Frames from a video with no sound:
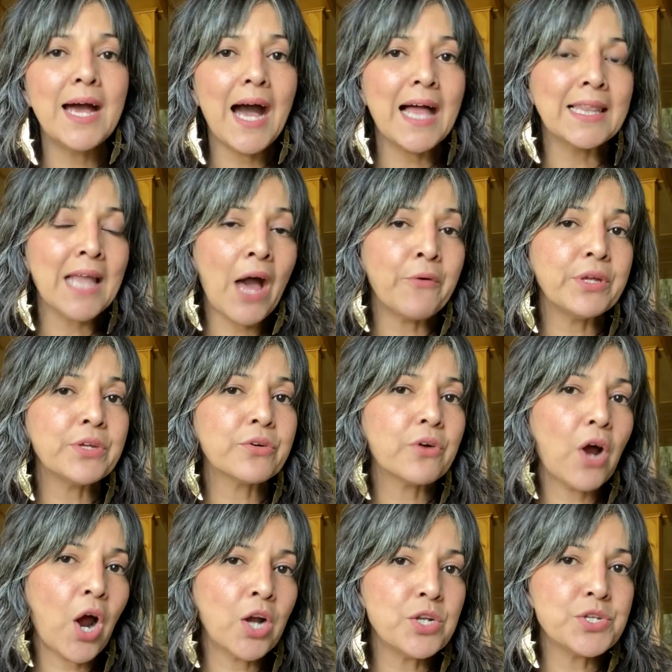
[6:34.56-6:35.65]
allowing your
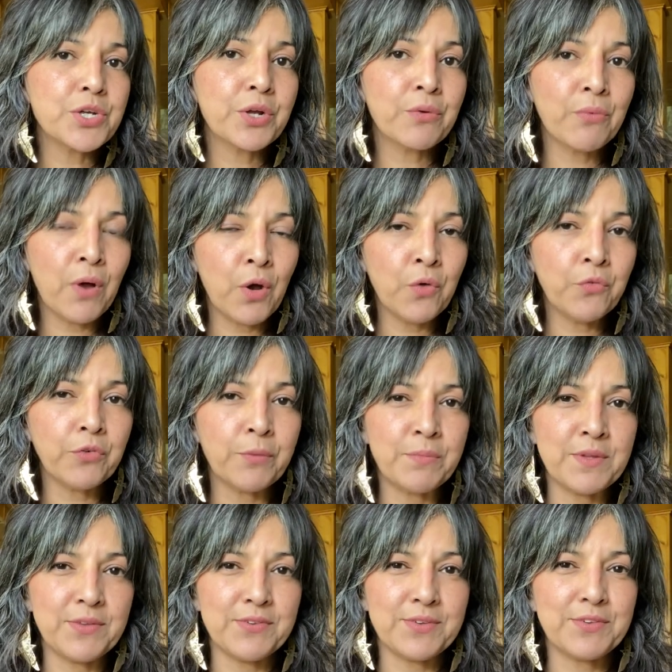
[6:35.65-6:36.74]
heart to grow from
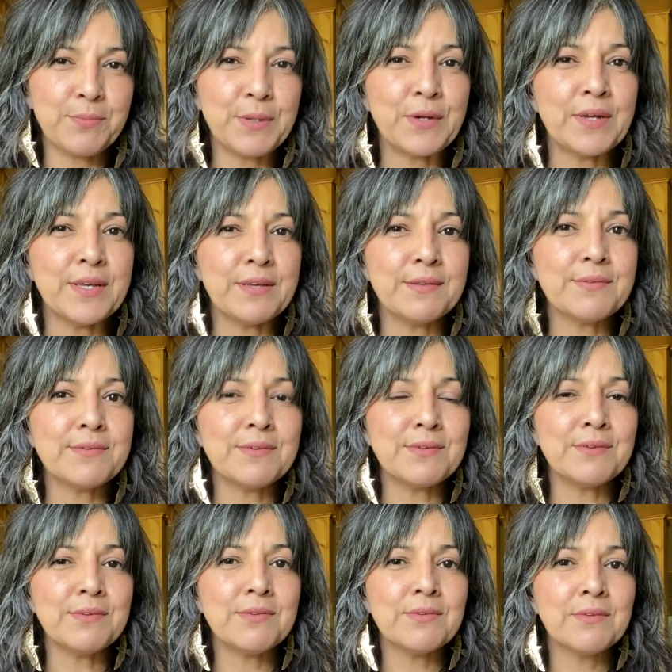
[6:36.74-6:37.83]
these
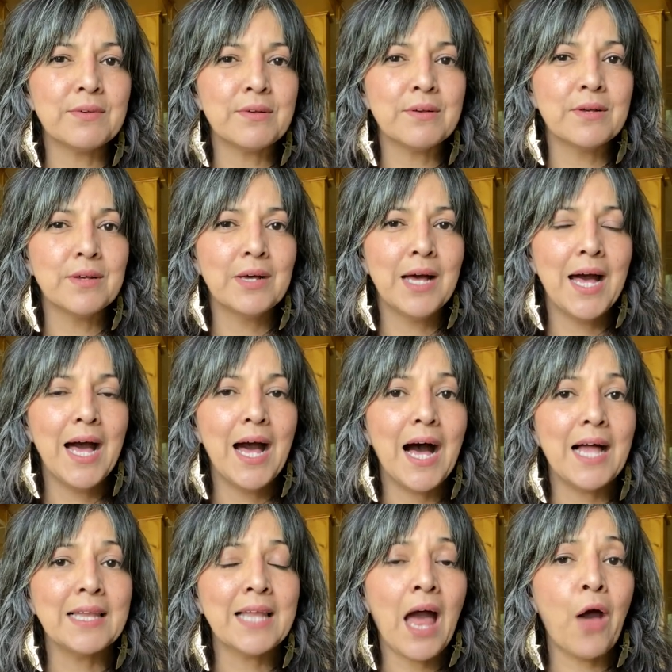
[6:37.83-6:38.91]
experiences,
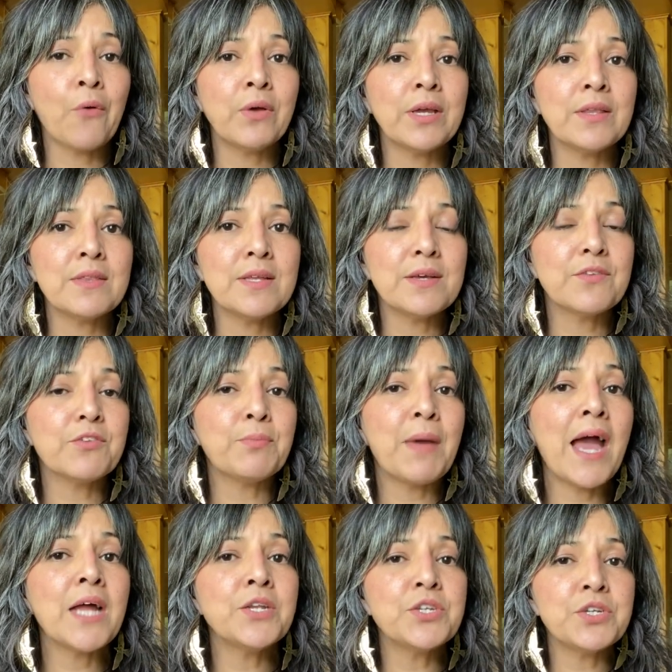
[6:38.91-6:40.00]
allowing the
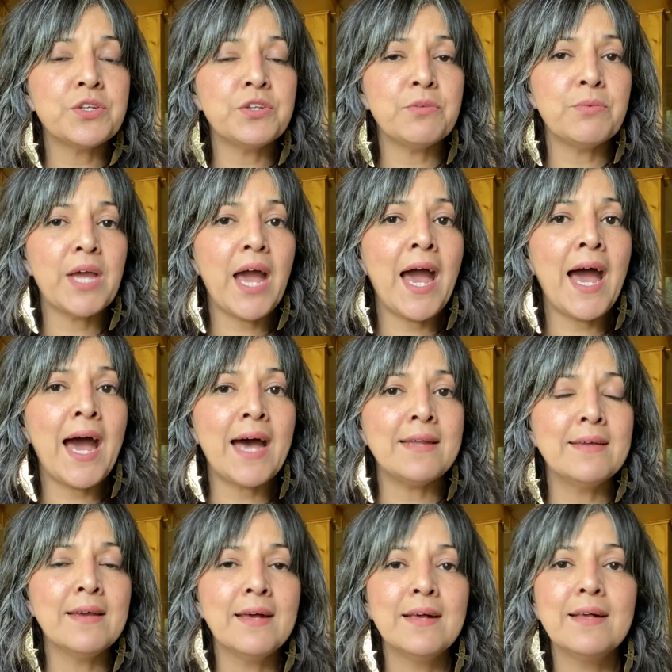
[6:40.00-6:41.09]
expansion to be had
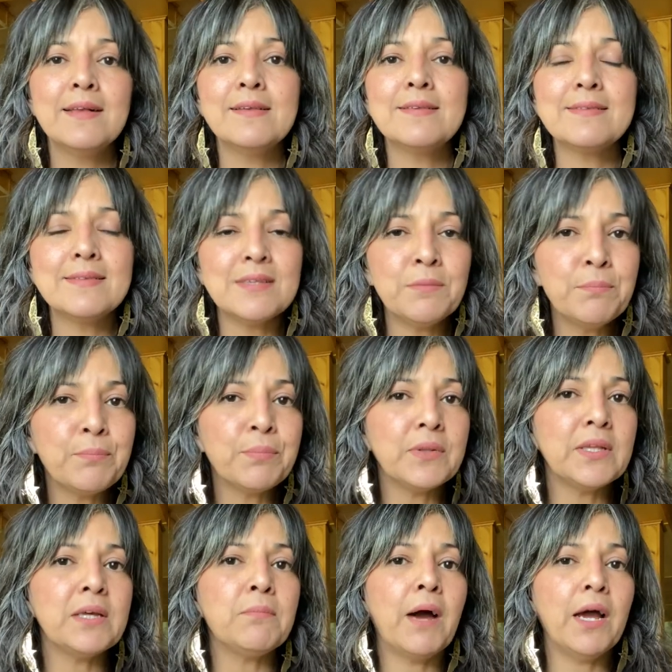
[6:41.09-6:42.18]

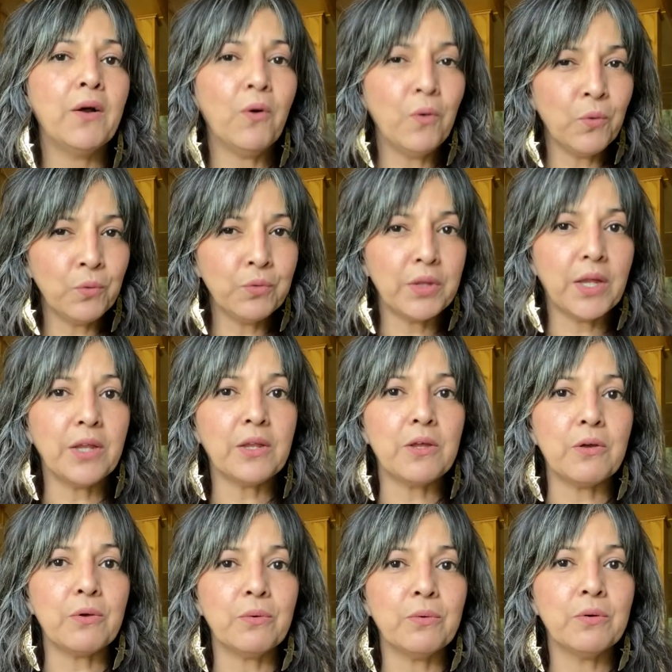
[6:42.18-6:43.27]
simply by holding you.